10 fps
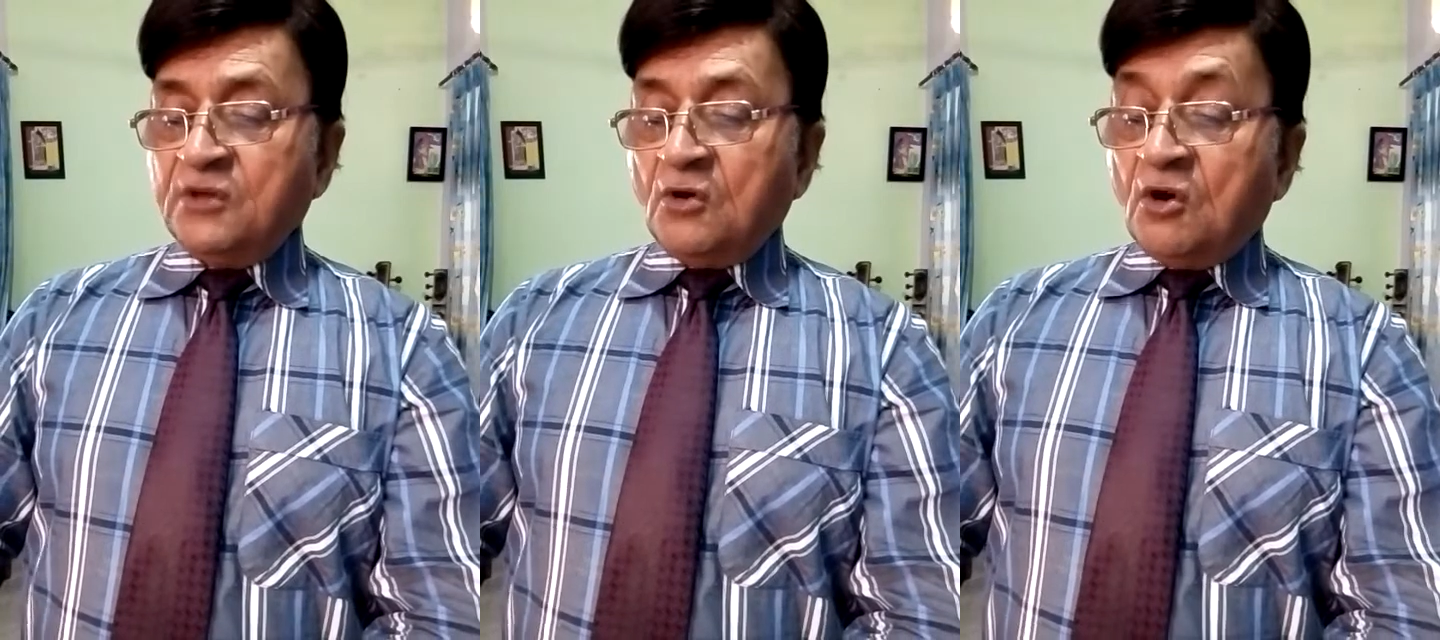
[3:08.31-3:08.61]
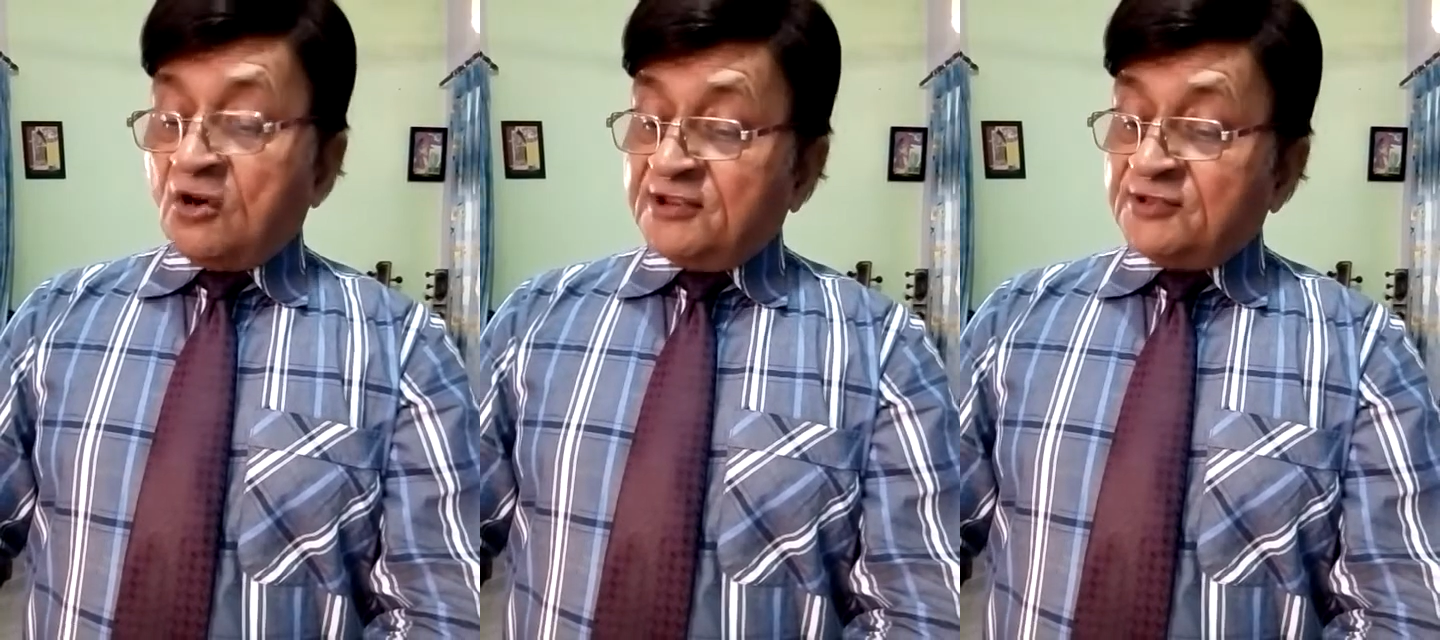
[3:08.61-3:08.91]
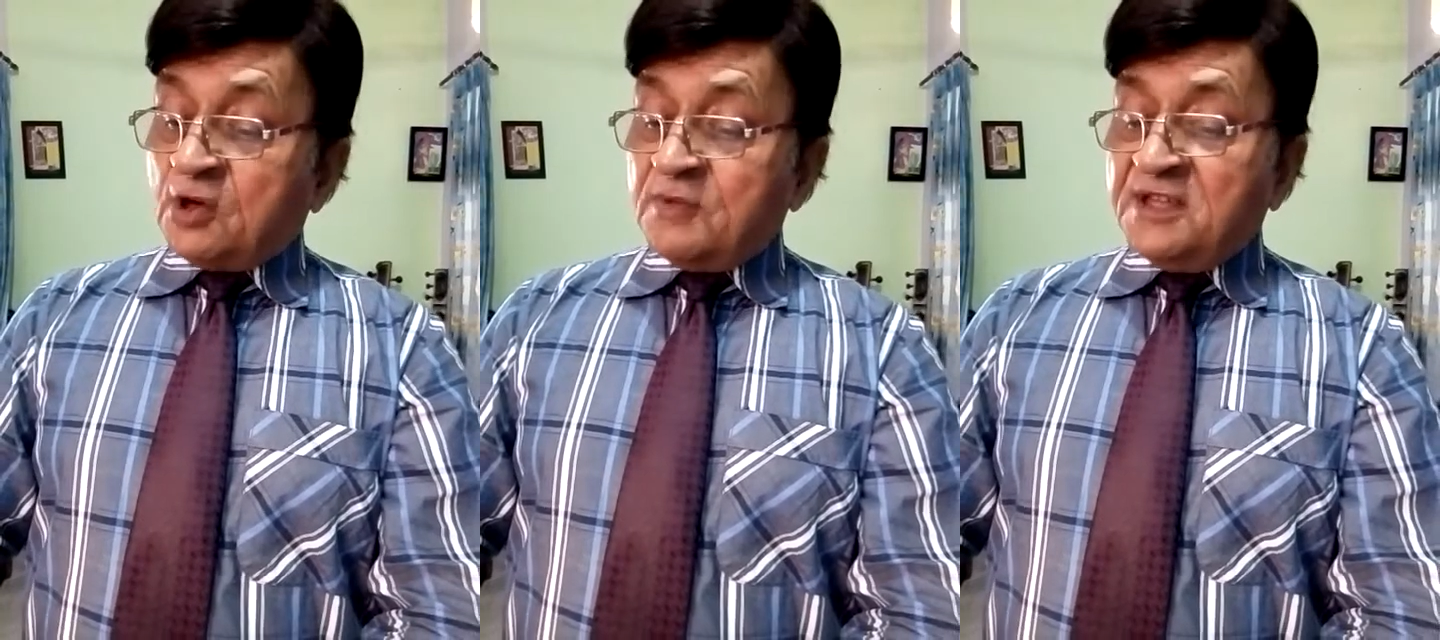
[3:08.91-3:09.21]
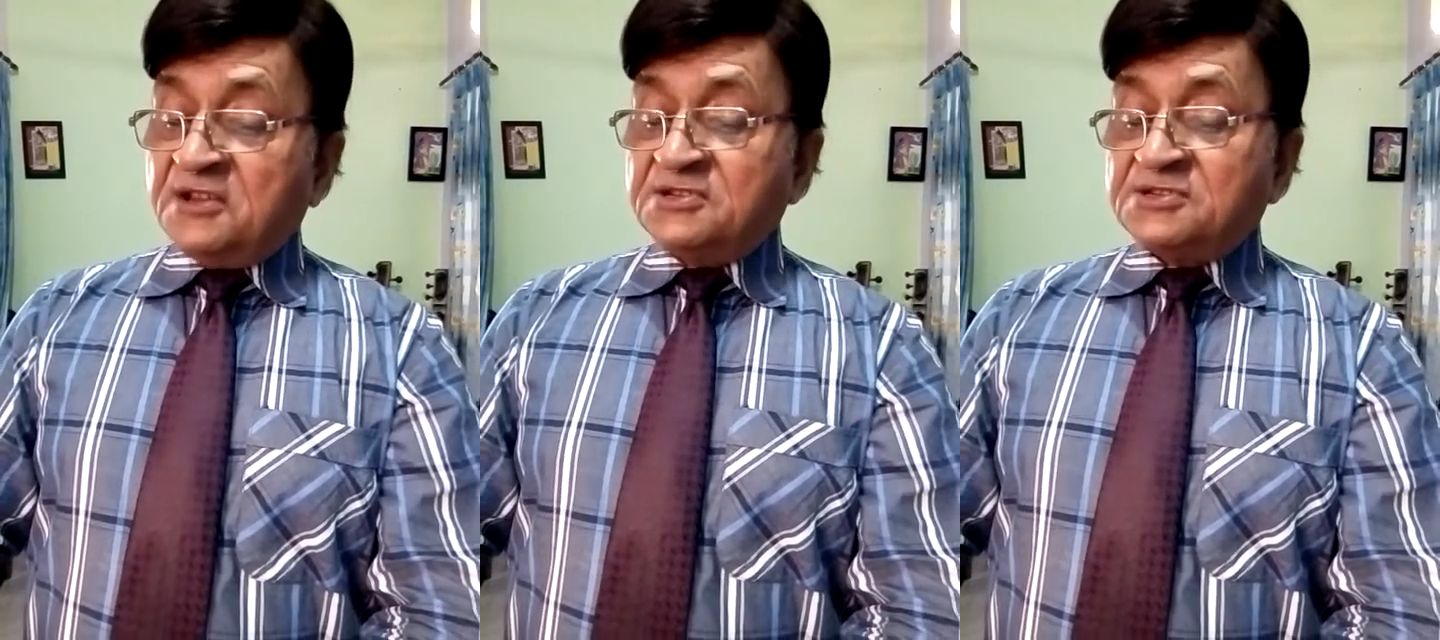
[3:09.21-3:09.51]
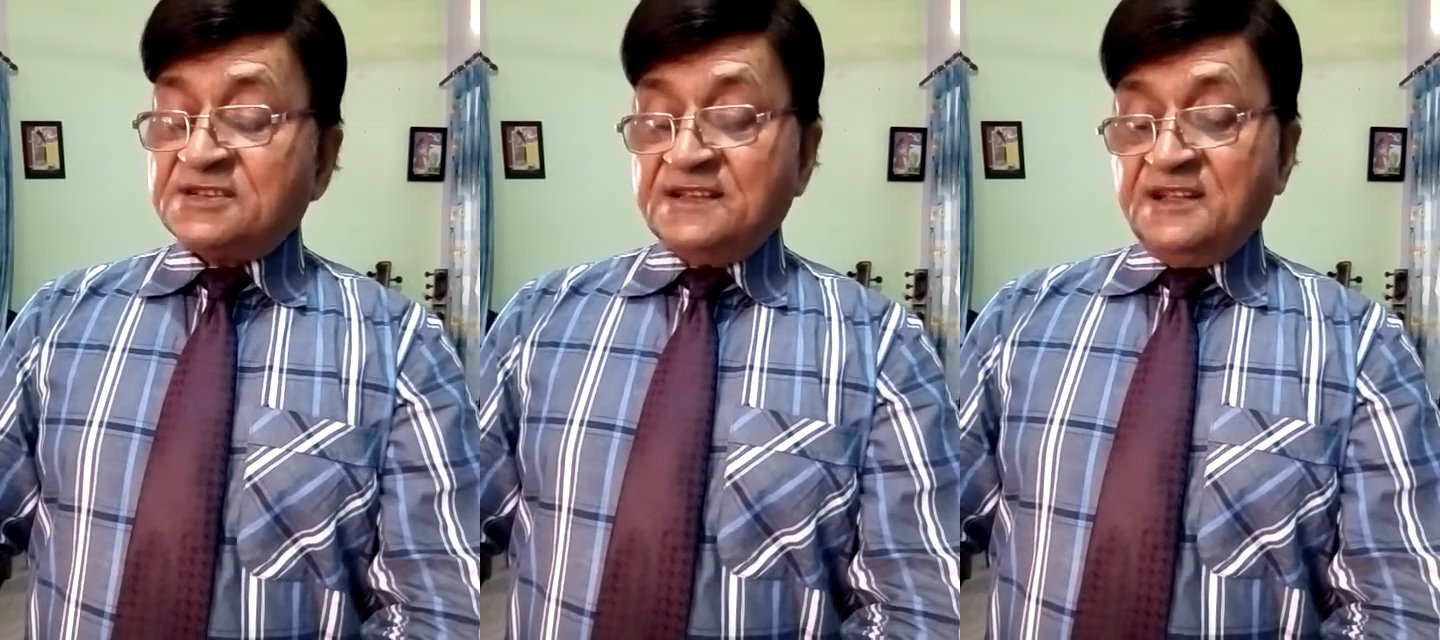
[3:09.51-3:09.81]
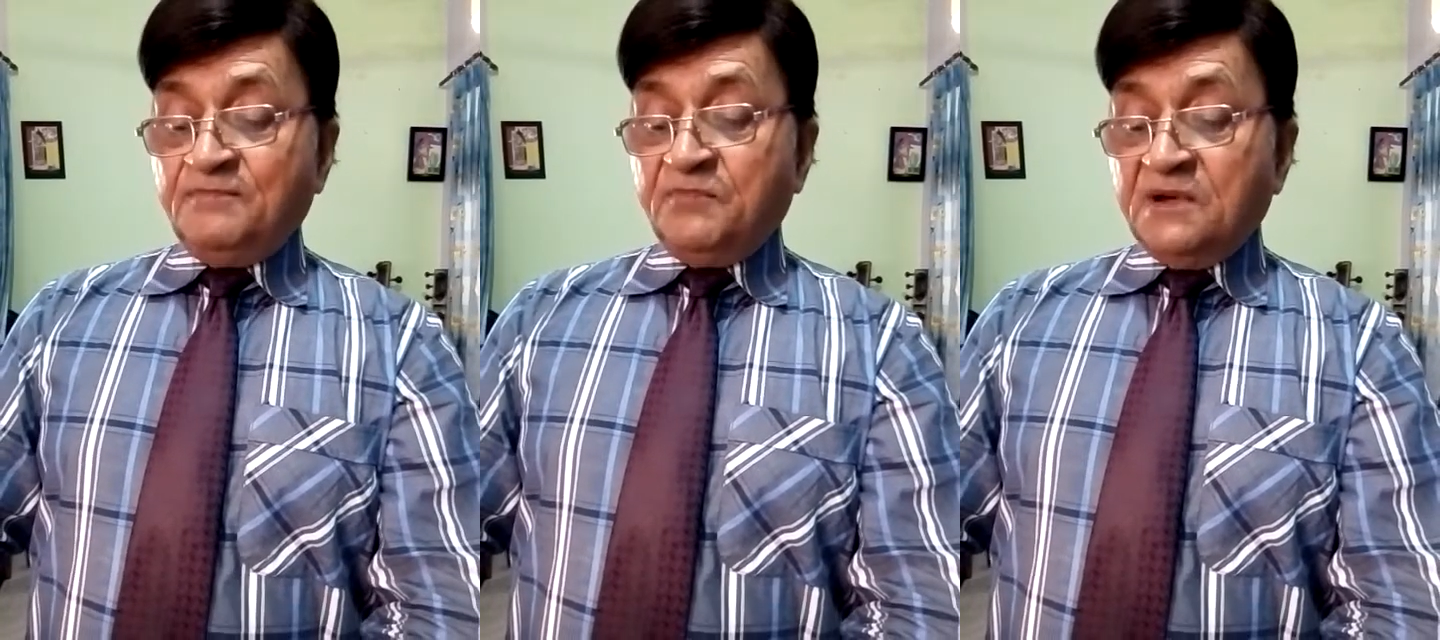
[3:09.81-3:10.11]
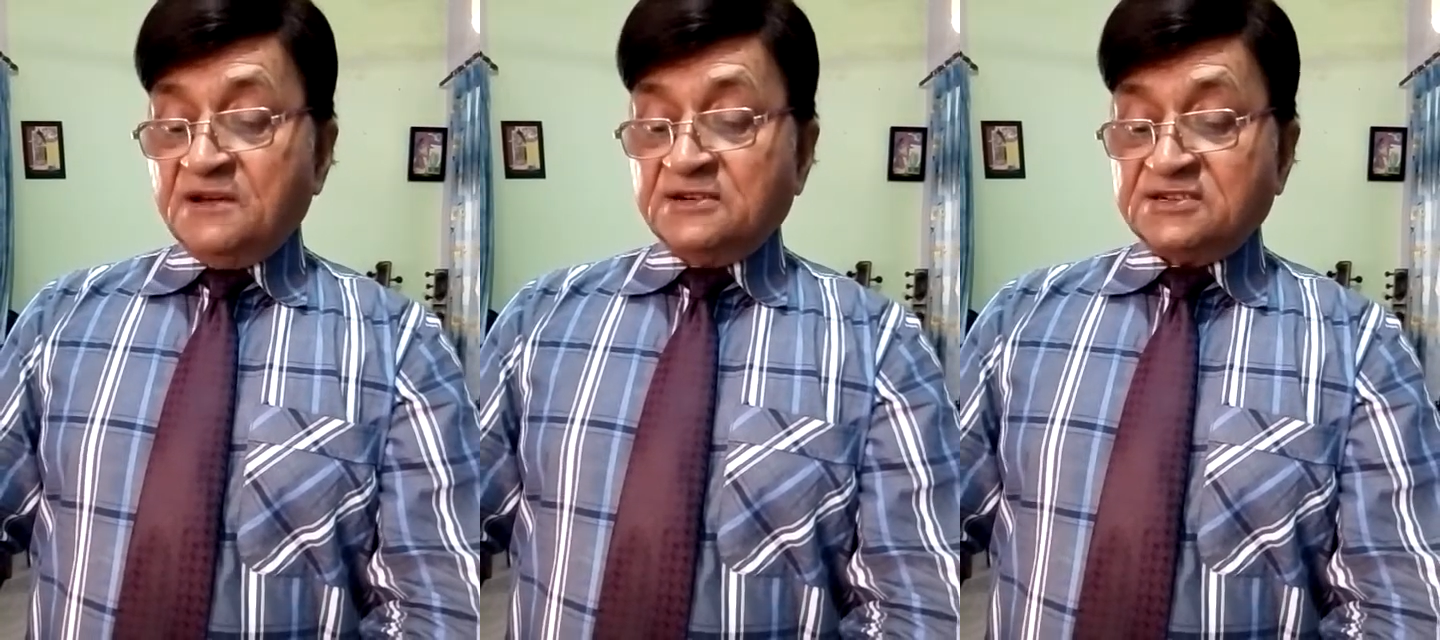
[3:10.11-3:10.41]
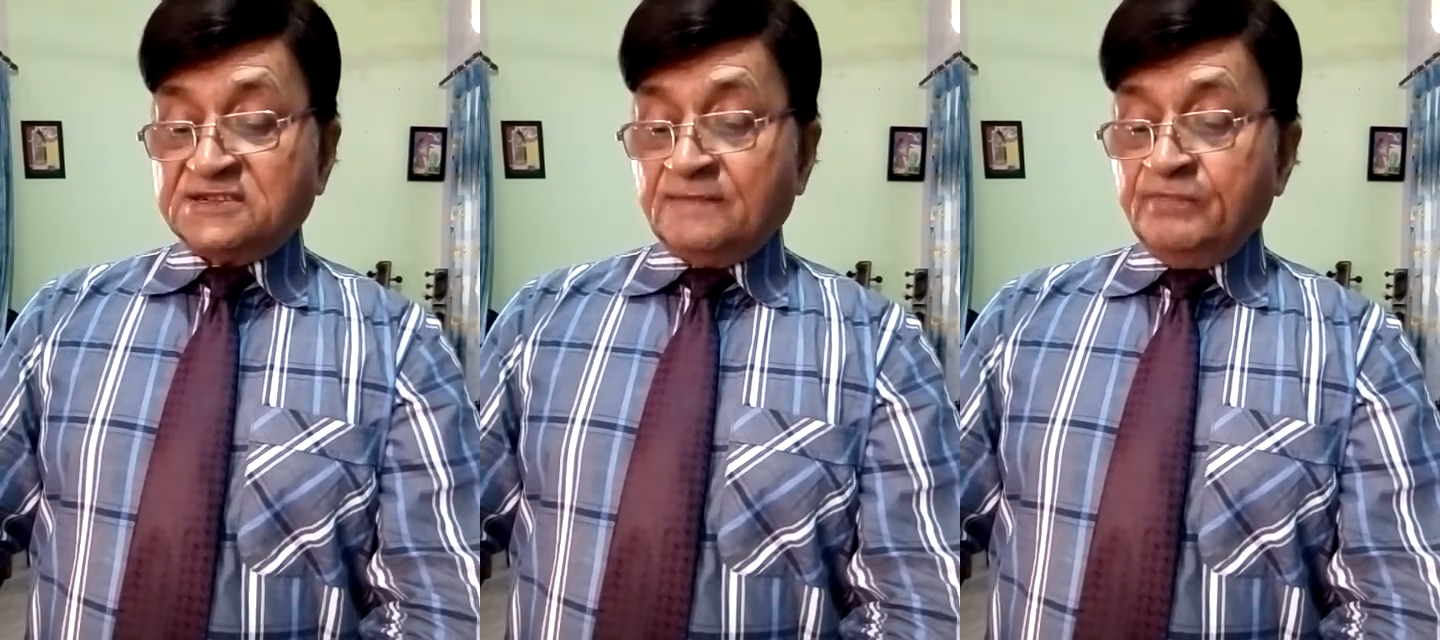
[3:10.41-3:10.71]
ornitho means birds,